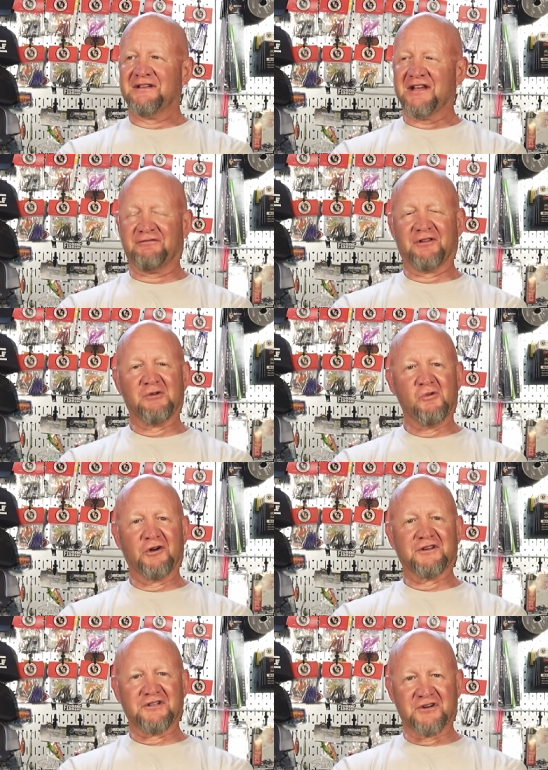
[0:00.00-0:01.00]
definitely
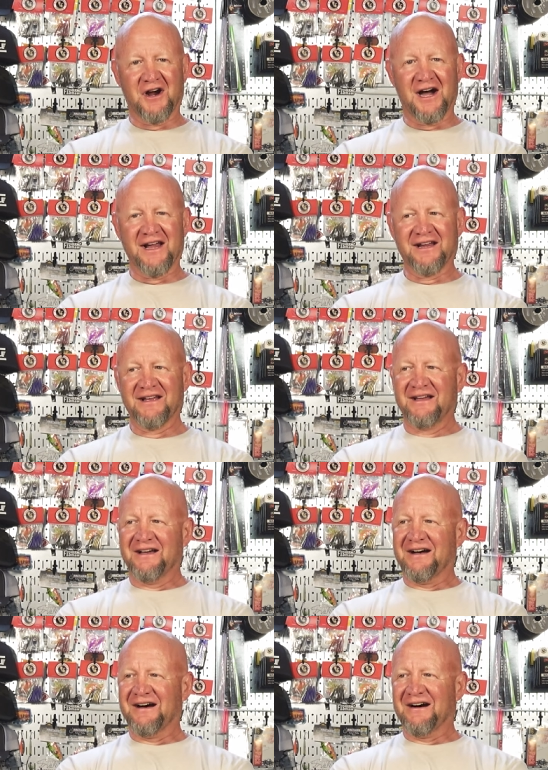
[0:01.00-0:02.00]
worth a try.
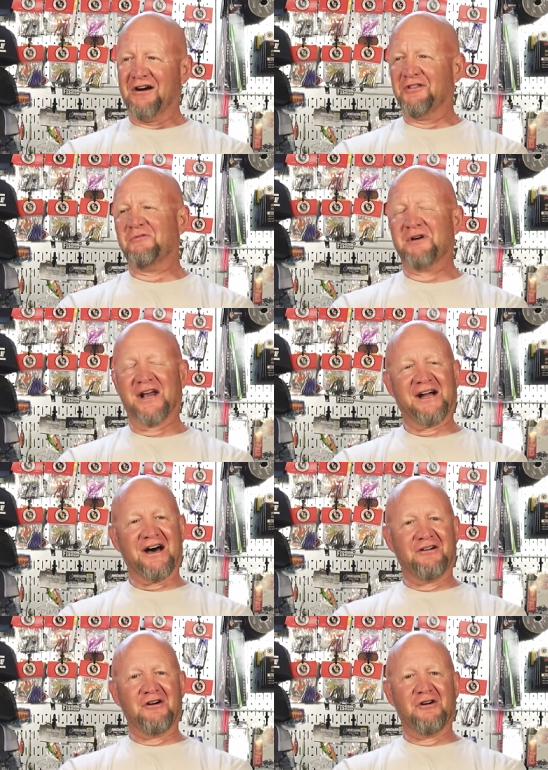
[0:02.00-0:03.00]
Uh, although when I
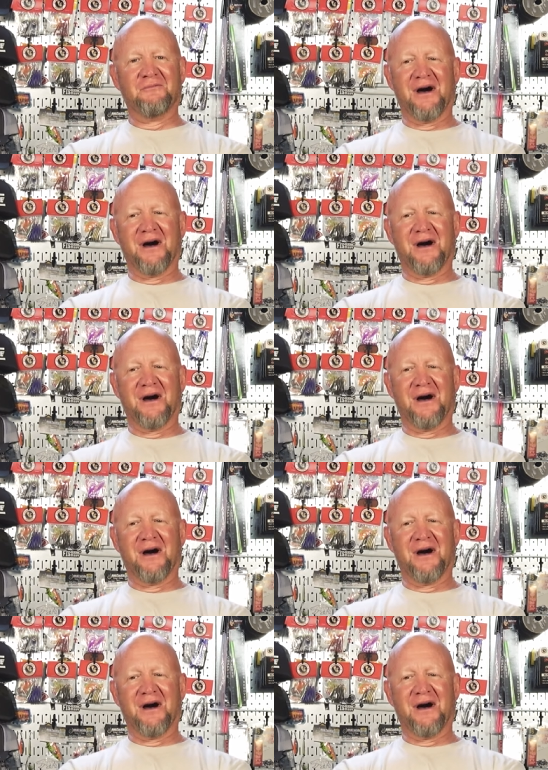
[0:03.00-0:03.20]
got home,